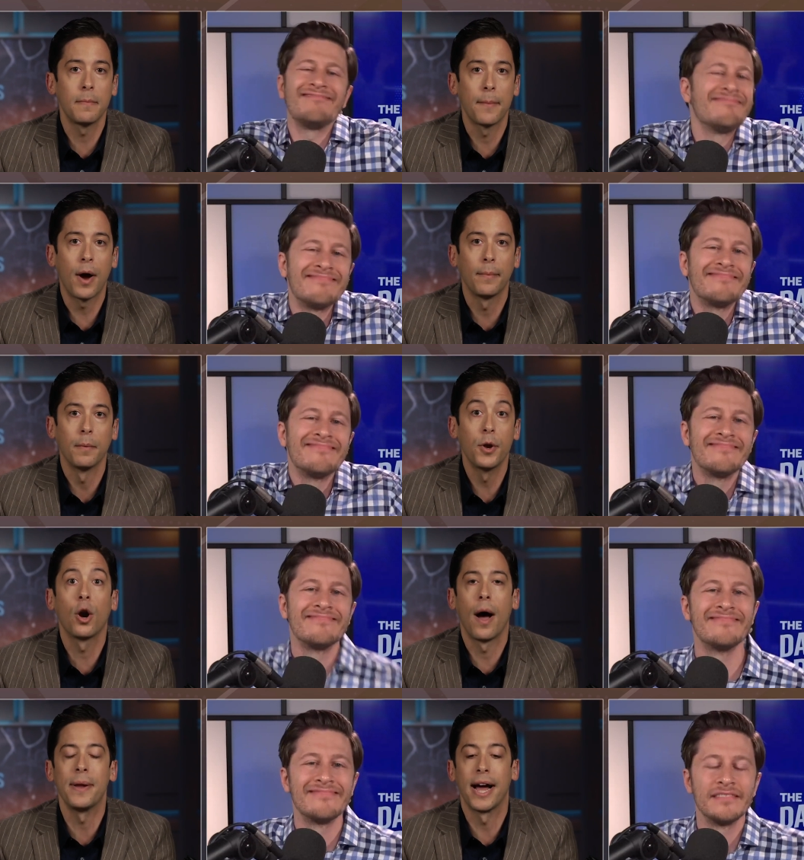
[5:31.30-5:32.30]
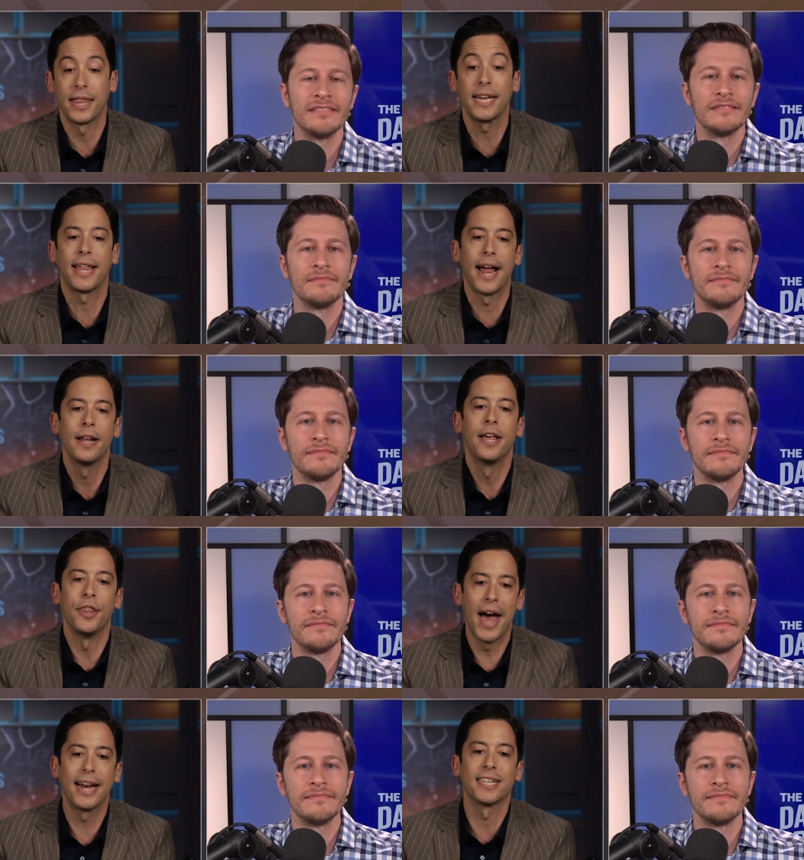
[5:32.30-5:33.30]
Speaker 1: not my
Speaker 2: problem. No, no, I mean I think that
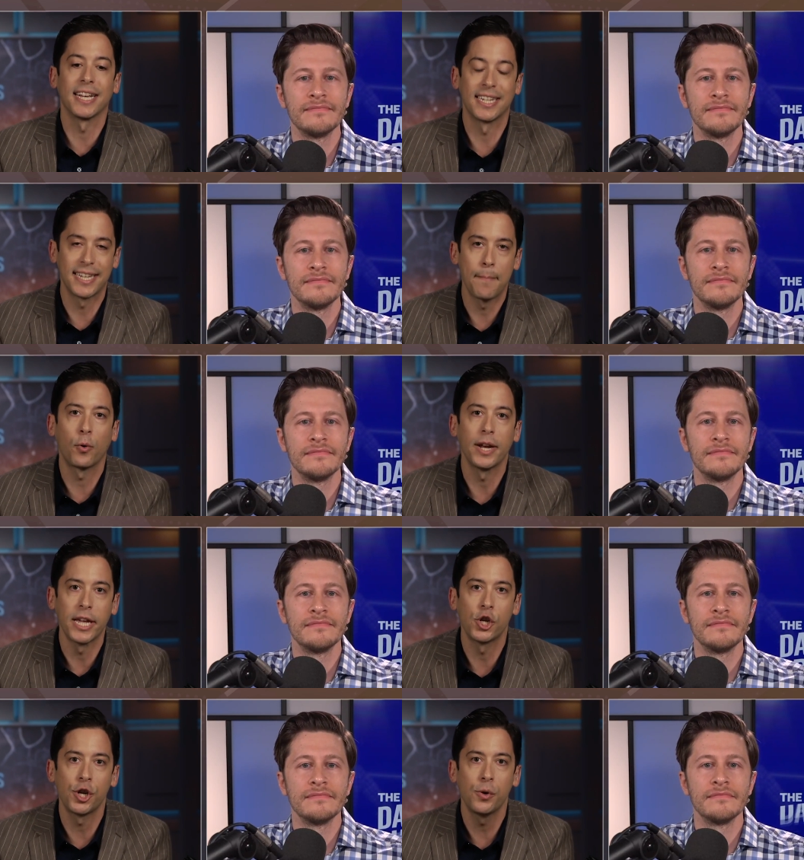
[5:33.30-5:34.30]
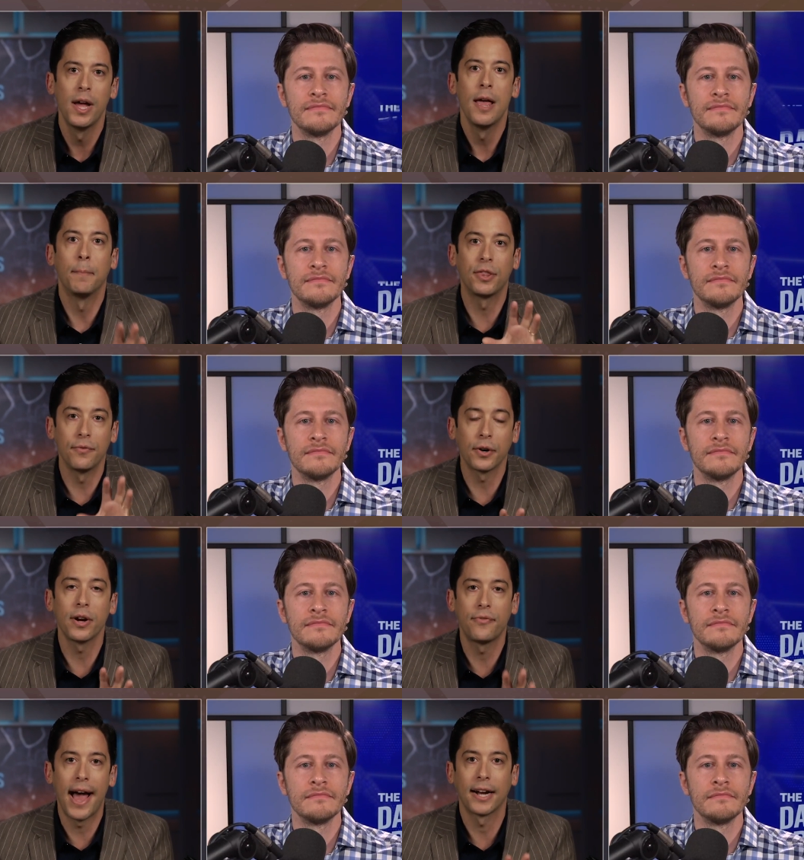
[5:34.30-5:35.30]
that is a separate issue. But the
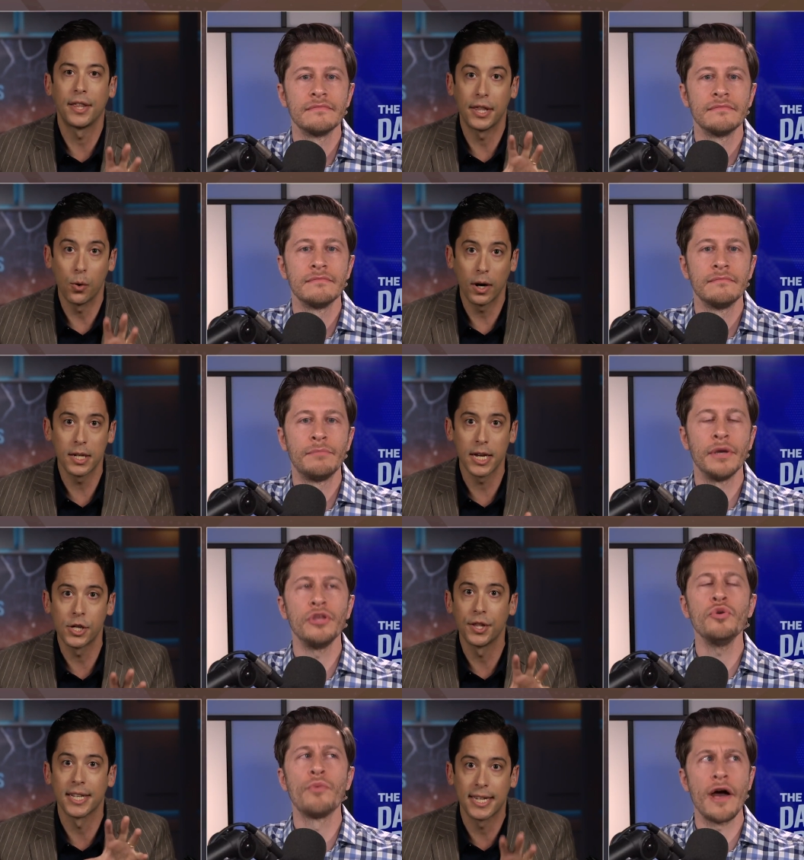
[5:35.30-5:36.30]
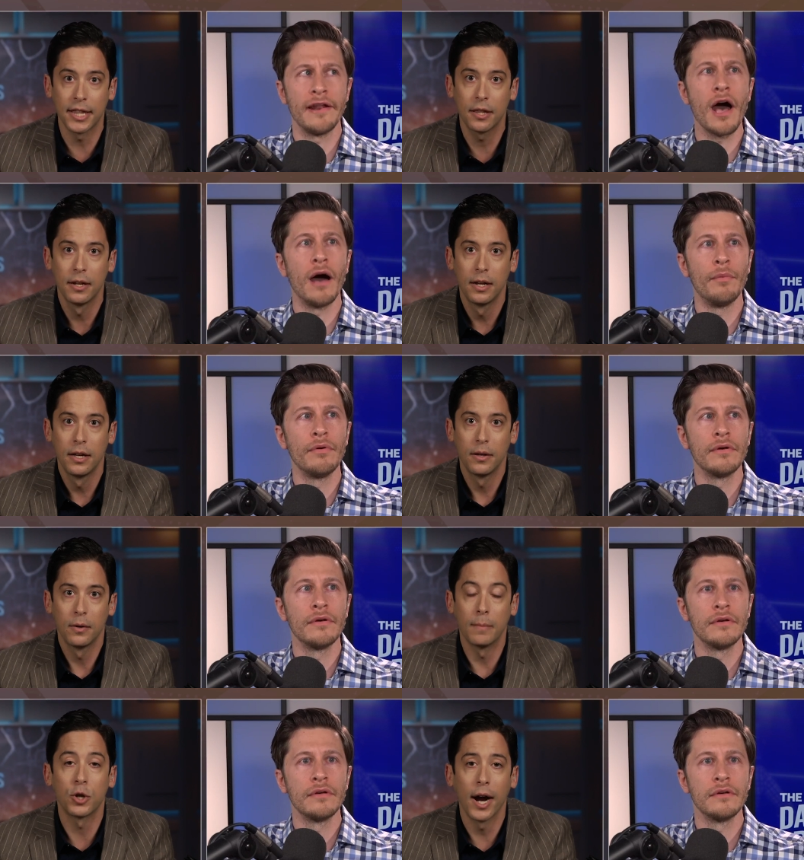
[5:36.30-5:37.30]
very fact that the organization that sent,
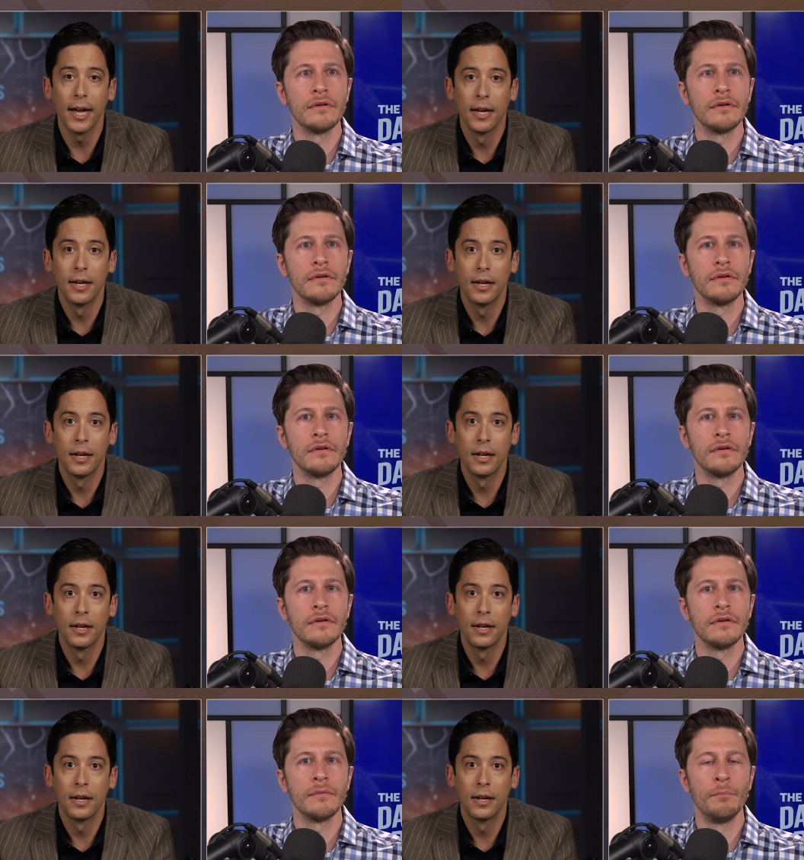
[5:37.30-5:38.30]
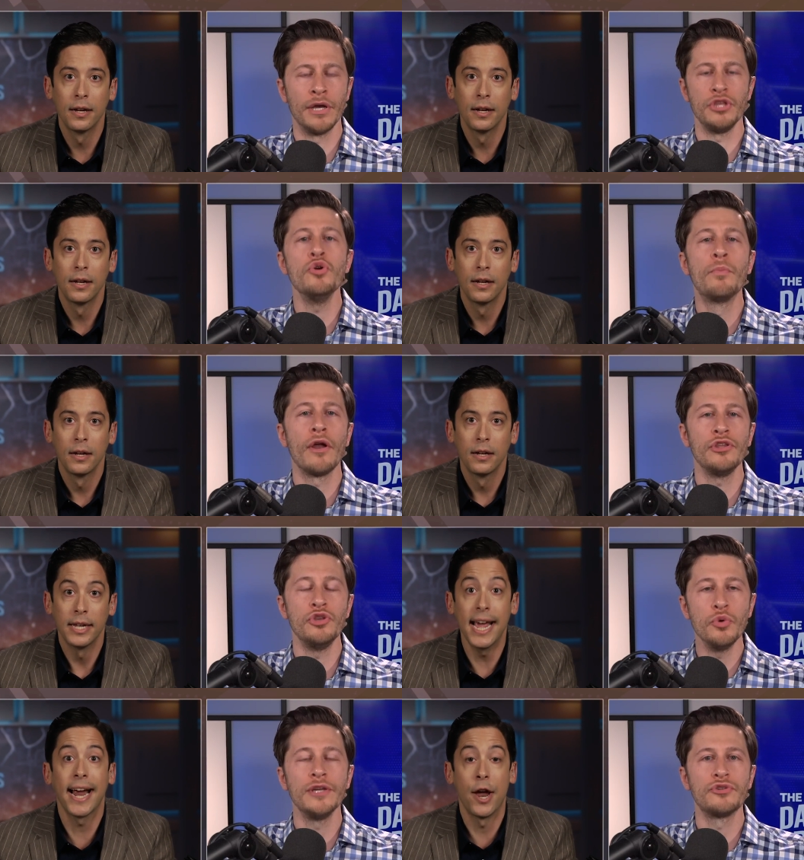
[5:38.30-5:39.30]
Speaker 1: I'm sorry. But you brought
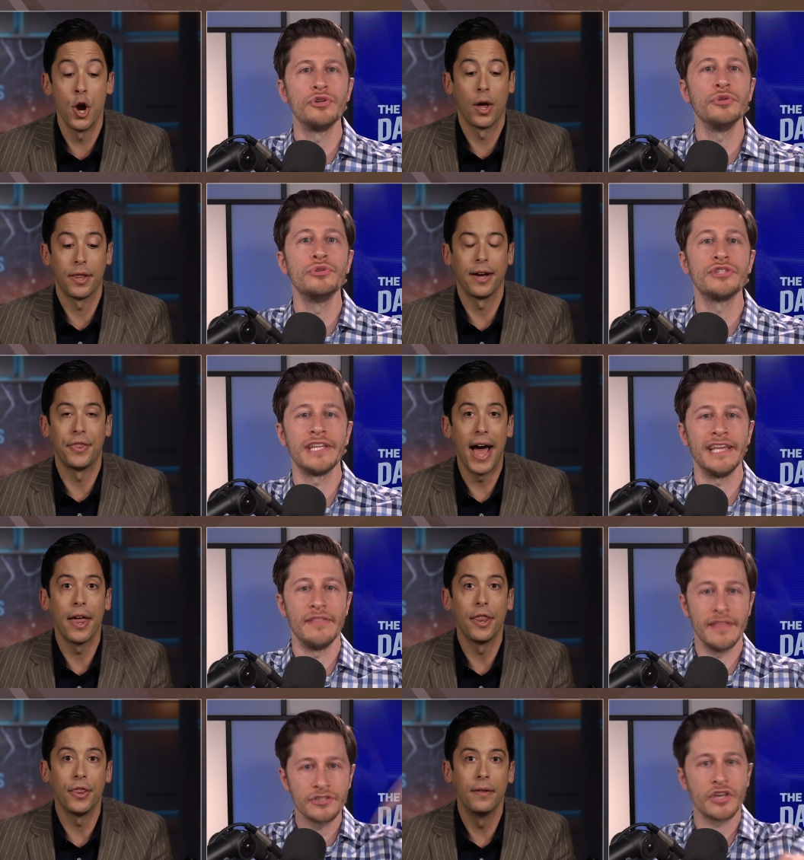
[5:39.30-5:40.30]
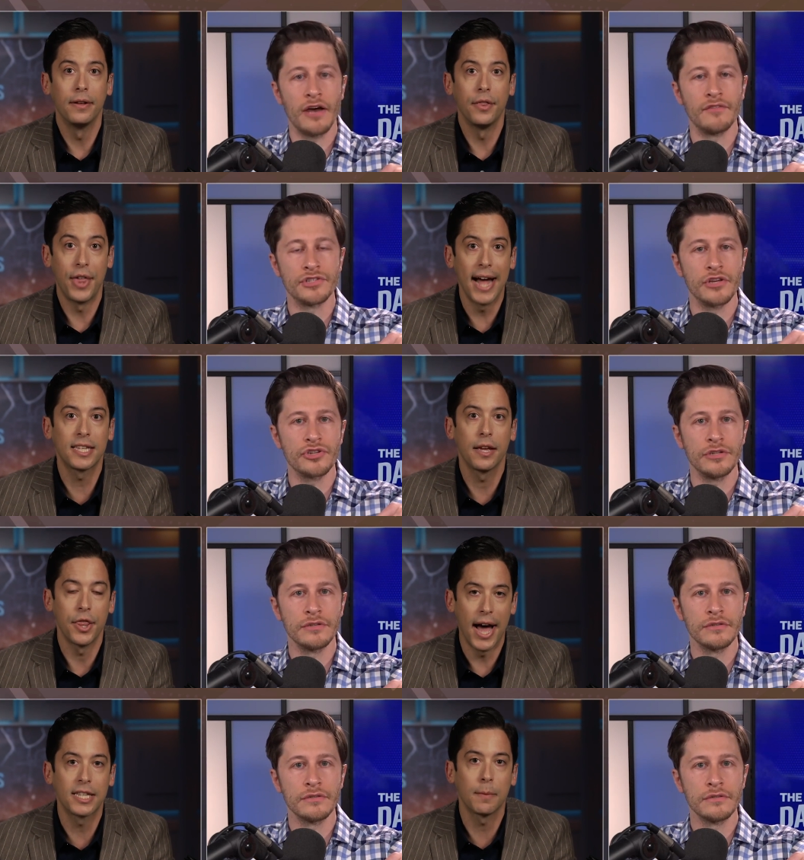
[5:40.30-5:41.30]
you yeah, yeah, no, that, in this conversation.
Speaker 2: That's
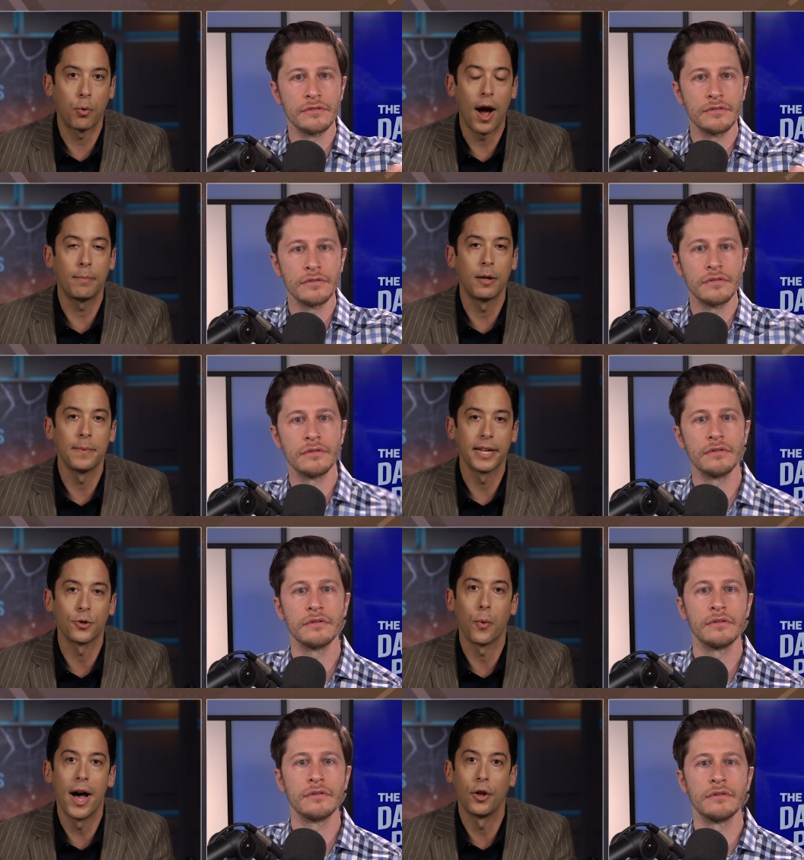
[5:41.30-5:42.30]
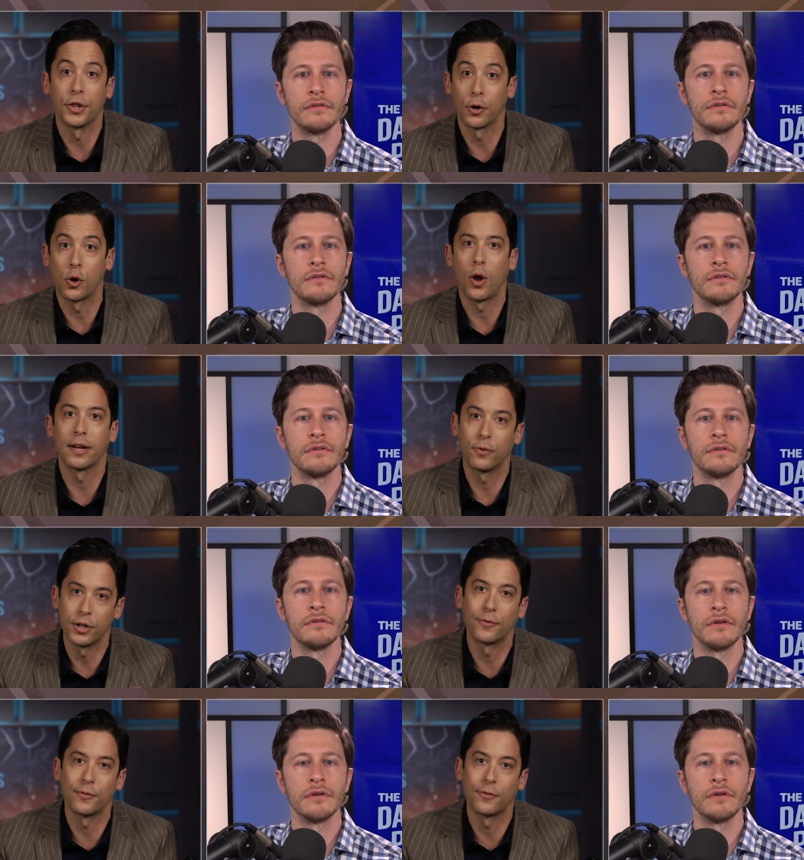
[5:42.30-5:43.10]
that's a problem as well that they're calling for a